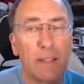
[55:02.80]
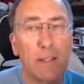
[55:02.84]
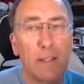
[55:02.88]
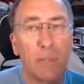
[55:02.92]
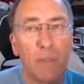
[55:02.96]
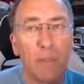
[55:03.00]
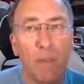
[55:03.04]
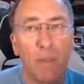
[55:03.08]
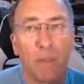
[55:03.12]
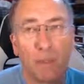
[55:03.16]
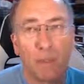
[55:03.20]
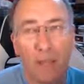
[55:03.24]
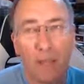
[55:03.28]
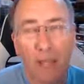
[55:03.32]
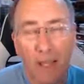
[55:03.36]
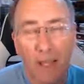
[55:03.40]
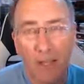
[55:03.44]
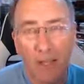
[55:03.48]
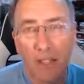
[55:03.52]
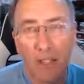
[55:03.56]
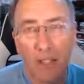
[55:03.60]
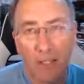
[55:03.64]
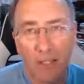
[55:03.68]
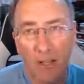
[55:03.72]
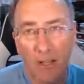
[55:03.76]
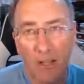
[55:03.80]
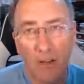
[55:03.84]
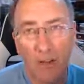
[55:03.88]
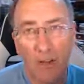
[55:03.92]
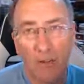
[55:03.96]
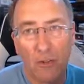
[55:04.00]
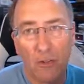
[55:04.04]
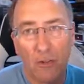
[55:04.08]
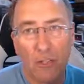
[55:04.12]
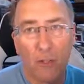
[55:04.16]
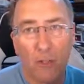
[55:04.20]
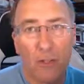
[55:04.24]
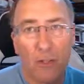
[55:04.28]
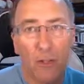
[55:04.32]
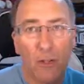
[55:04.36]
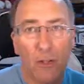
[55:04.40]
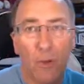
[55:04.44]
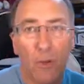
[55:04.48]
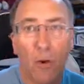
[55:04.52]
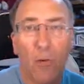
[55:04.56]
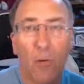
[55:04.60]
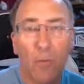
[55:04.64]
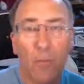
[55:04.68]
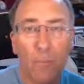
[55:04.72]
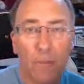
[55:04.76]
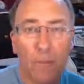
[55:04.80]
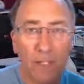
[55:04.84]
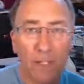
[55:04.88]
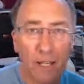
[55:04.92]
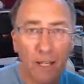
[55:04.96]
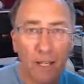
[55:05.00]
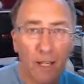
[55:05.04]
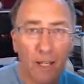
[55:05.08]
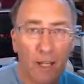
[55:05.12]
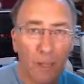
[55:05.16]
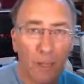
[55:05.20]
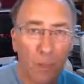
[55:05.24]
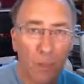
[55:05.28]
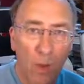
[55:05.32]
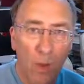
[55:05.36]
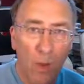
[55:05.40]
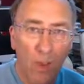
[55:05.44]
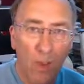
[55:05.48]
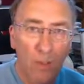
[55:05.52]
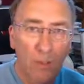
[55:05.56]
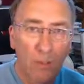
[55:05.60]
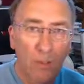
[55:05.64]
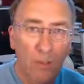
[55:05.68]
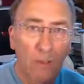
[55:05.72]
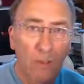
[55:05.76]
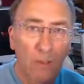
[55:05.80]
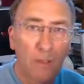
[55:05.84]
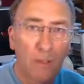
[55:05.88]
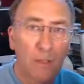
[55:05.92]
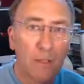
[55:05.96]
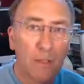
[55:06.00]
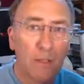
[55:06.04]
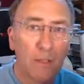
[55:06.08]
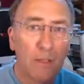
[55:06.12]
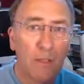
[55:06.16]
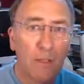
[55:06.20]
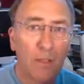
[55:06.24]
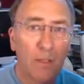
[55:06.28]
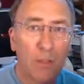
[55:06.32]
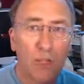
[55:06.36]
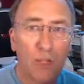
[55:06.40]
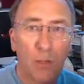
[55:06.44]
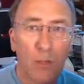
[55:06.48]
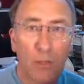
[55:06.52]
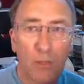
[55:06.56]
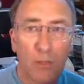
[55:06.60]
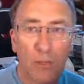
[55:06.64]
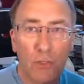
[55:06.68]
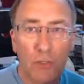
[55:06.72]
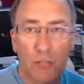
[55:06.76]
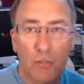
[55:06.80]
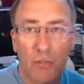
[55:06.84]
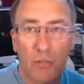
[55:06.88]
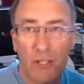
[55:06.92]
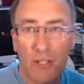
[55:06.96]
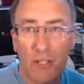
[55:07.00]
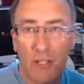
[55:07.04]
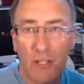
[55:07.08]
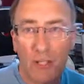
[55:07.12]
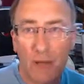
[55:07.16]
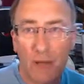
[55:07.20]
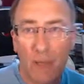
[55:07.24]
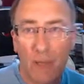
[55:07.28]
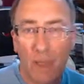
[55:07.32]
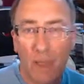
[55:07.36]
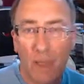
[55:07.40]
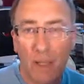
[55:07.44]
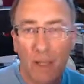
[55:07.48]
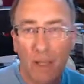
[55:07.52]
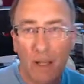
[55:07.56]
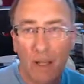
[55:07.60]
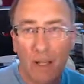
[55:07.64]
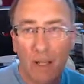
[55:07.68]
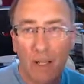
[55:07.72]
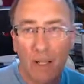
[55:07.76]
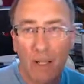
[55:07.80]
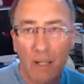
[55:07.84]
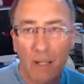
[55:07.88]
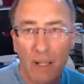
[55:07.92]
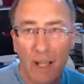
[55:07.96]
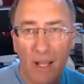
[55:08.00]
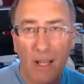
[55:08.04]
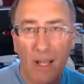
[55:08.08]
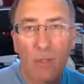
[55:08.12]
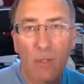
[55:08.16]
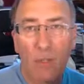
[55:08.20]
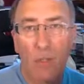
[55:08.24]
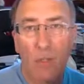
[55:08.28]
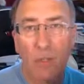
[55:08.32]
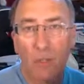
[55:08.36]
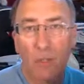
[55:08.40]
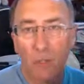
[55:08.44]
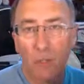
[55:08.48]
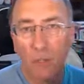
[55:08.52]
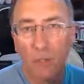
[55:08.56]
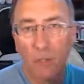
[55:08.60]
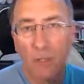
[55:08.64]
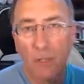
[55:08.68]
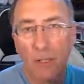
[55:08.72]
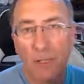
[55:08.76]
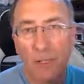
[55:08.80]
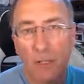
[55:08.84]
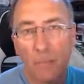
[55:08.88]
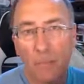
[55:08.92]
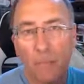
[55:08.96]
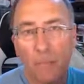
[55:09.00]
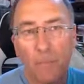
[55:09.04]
yes is the answer, but not particularly well, because of the connection between them.